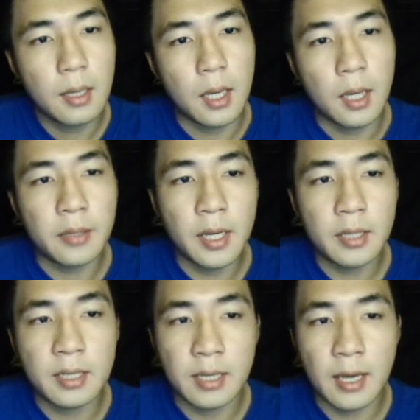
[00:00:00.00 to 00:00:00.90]
And then
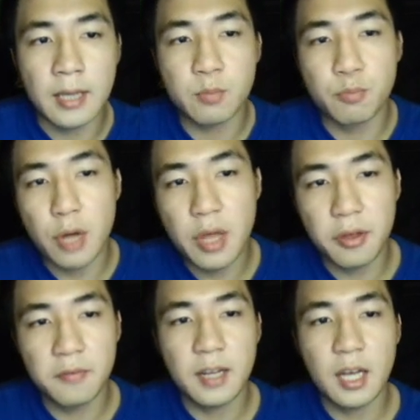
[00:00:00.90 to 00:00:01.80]
he has Breath
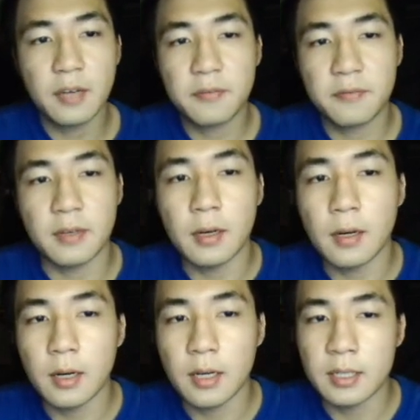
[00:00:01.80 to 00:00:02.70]
of Life,
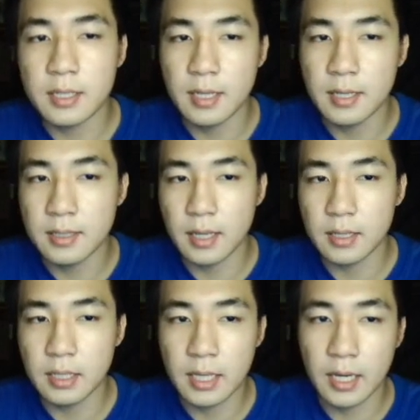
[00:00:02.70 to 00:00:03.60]
in the sense that
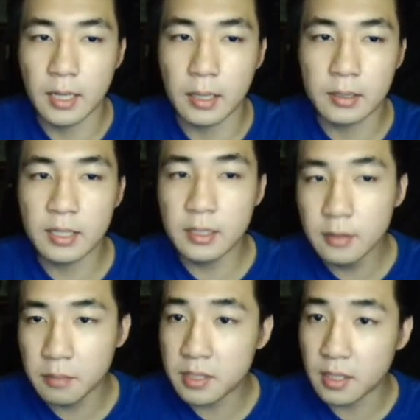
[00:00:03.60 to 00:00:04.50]
he can heal
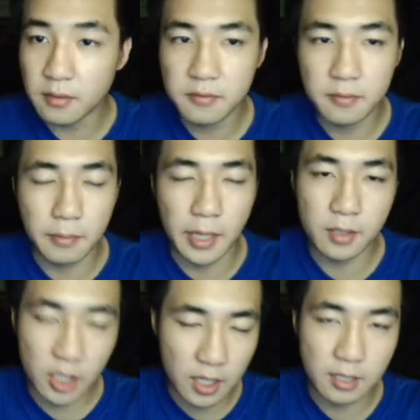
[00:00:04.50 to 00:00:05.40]
himself, but
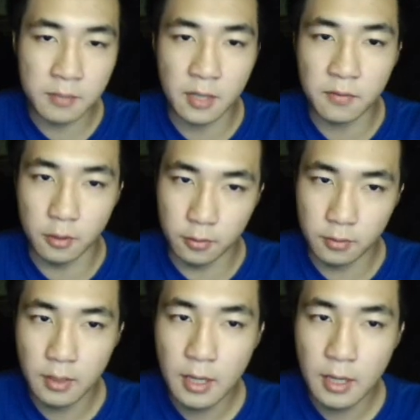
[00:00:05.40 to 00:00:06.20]
just himself alone,